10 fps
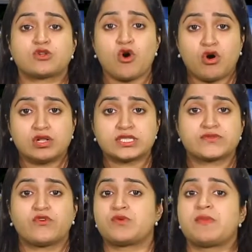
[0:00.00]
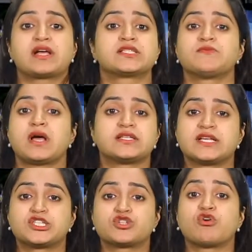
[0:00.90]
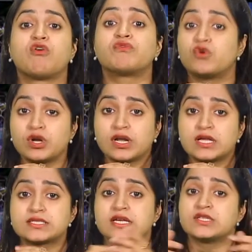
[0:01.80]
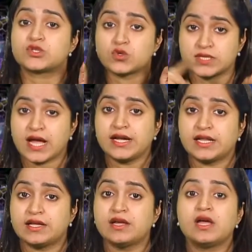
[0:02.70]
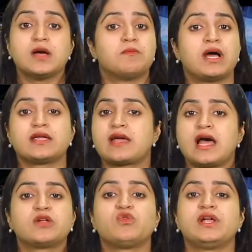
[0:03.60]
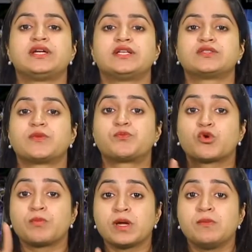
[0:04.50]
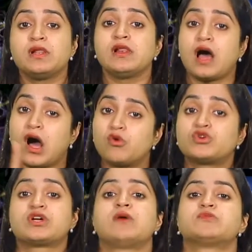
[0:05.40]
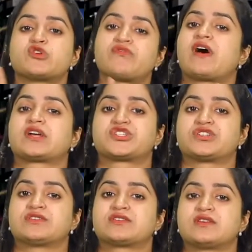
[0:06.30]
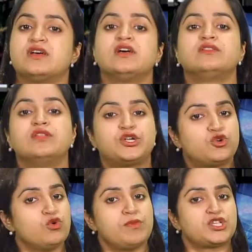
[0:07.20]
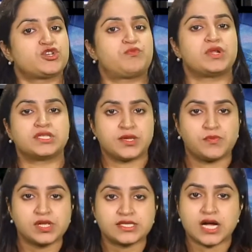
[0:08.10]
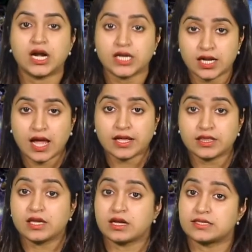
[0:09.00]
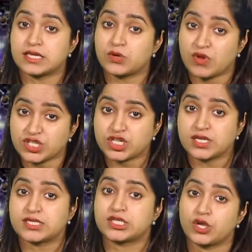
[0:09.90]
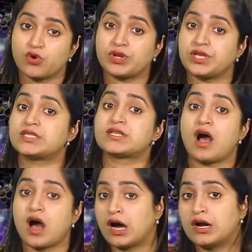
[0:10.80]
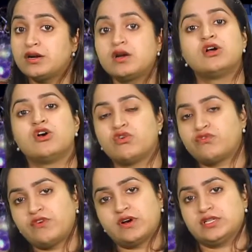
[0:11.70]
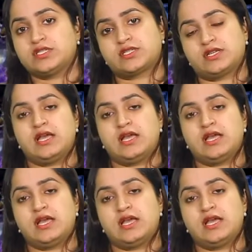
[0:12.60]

calls for maximization of goodness in society by calculating the probable outcomes of actions. The two major principles underlying the consequentialist theories are: first,